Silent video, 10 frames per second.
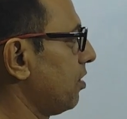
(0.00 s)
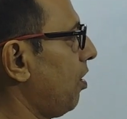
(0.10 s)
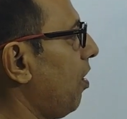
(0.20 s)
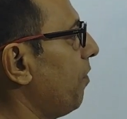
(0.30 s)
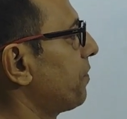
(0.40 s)

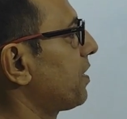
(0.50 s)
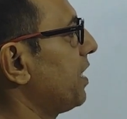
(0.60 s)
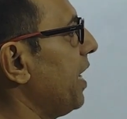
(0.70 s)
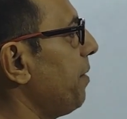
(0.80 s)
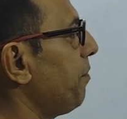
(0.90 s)
of
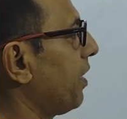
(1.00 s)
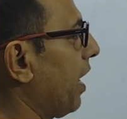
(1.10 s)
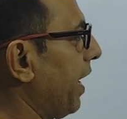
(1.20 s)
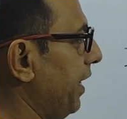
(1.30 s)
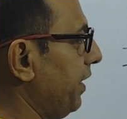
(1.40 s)
same
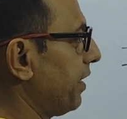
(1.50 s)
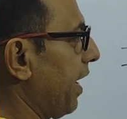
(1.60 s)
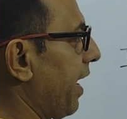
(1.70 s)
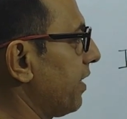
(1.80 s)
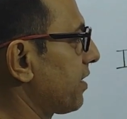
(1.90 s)
kind
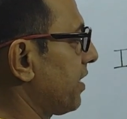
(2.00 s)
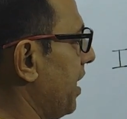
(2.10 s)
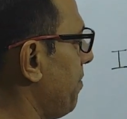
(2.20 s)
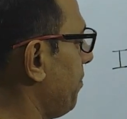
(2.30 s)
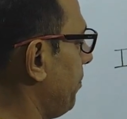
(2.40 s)
and
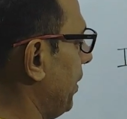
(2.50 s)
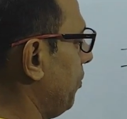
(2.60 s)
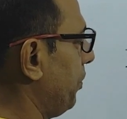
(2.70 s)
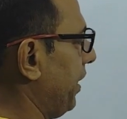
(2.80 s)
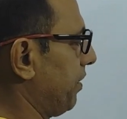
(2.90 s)
same
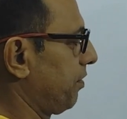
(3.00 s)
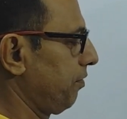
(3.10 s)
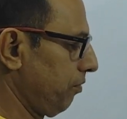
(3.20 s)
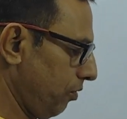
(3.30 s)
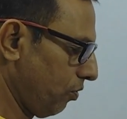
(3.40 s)
unit.
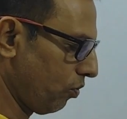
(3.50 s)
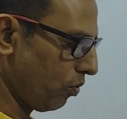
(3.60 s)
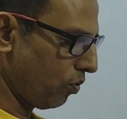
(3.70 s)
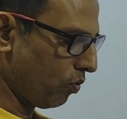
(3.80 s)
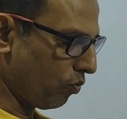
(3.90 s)

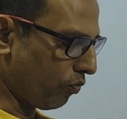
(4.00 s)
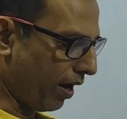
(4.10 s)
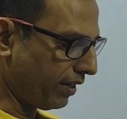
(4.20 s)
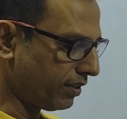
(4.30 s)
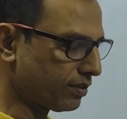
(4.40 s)

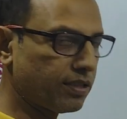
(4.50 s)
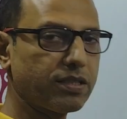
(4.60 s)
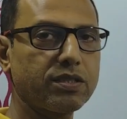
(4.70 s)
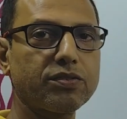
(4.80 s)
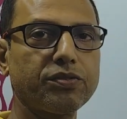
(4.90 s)
Why this
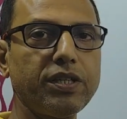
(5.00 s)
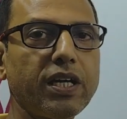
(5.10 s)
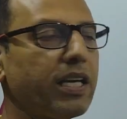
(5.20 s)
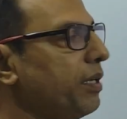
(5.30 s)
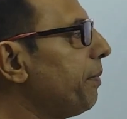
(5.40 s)
is
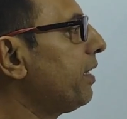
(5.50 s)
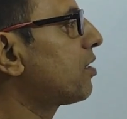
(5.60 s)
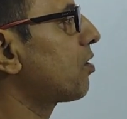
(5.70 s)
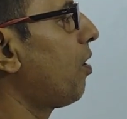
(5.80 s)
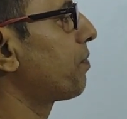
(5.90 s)
three
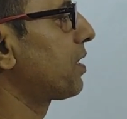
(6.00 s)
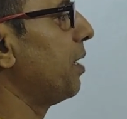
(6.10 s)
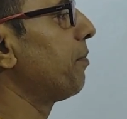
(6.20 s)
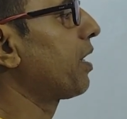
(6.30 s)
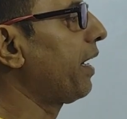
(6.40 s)
elements of
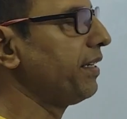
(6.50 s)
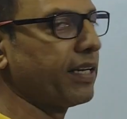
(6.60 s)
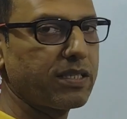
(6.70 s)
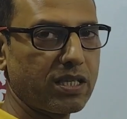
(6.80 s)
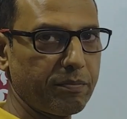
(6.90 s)
same kind
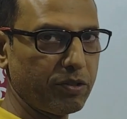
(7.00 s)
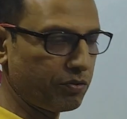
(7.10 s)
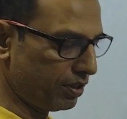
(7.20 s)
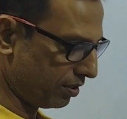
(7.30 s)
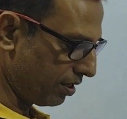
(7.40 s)
and same
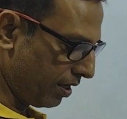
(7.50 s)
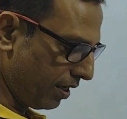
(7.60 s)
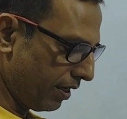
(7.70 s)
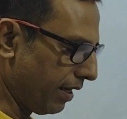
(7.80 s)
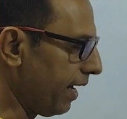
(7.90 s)
unit?
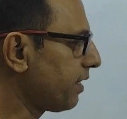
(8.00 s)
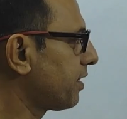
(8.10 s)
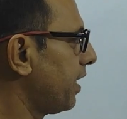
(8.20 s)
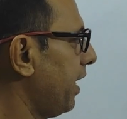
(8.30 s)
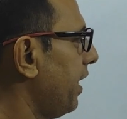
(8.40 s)
Let's
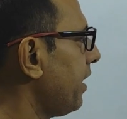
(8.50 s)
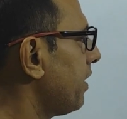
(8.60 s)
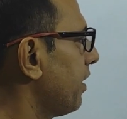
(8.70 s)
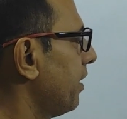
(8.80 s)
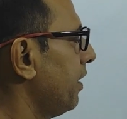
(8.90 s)
say
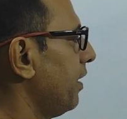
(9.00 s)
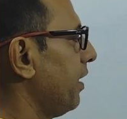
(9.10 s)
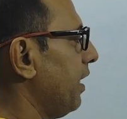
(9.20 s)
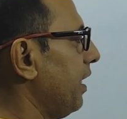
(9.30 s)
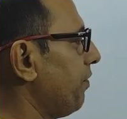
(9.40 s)

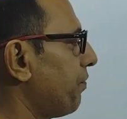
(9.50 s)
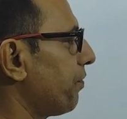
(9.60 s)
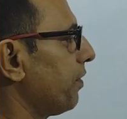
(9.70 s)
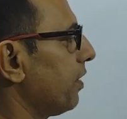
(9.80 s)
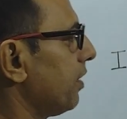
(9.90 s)
if
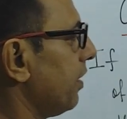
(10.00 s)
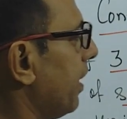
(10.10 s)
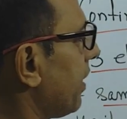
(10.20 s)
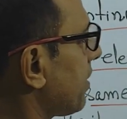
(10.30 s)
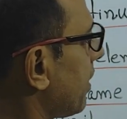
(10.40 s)

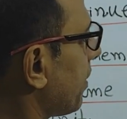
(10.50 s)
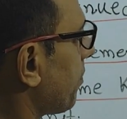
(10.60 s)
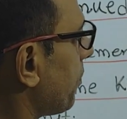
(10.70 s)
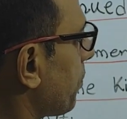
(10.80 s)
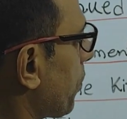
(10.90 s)
there is
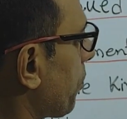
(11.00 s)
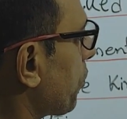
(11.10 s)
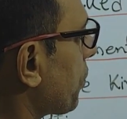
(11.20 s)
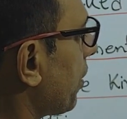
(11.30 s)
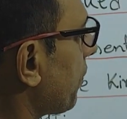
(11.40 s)
the
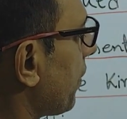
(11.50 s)
proportion